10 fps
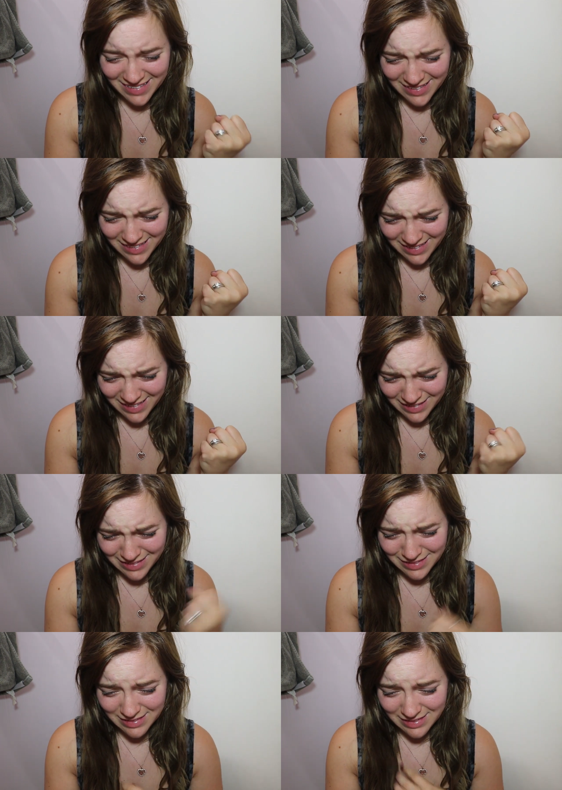
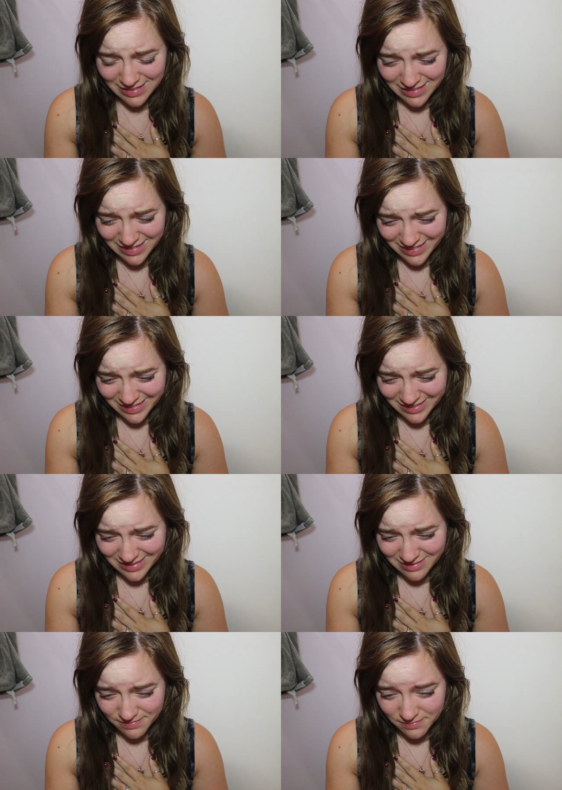
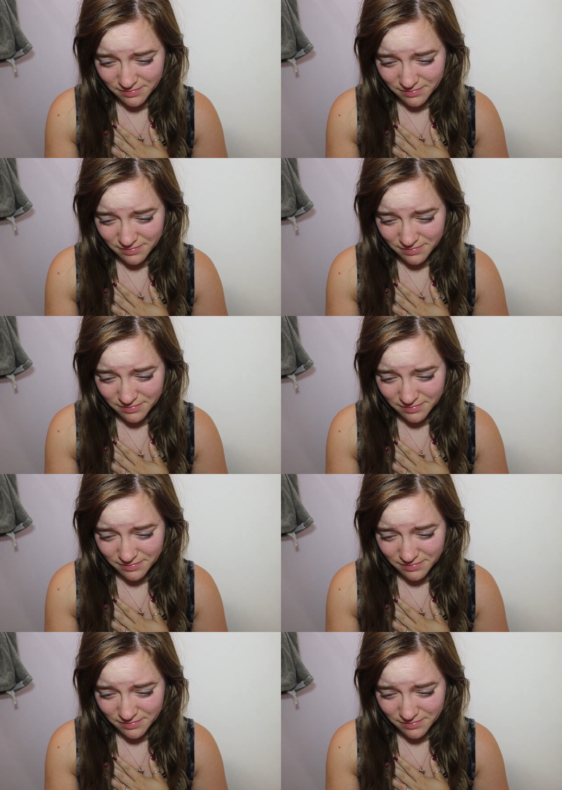No one is speaking in this clip.